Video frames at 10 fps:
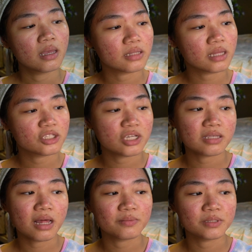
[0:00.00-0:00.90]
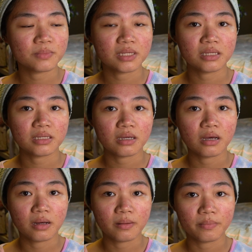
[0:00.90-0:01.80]
That just helps me
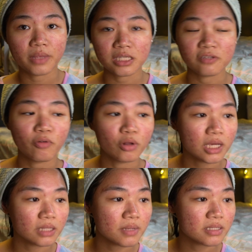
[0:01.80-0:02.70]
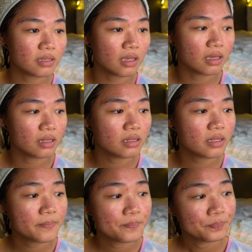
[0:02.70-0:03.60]
exfoliate my
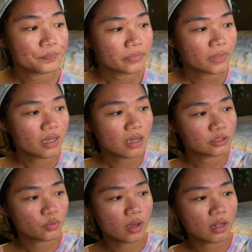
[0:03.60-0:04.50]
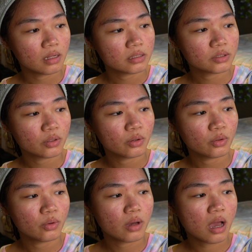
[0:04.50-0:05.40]
skin as well.
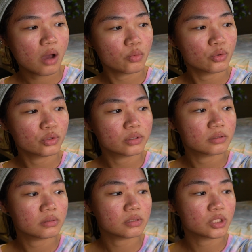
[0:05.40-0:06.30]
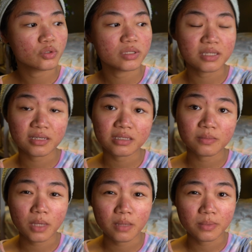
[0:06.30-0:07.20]
So I would use
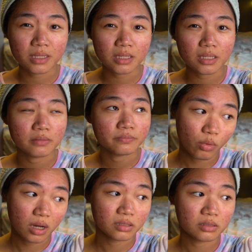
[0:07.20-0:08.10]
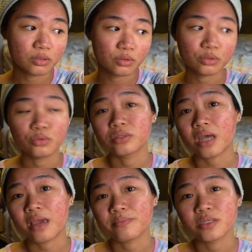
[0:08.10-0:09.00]
this maybe 1 to 2
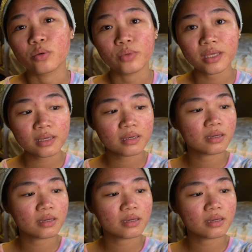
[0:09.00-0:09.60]
times a week.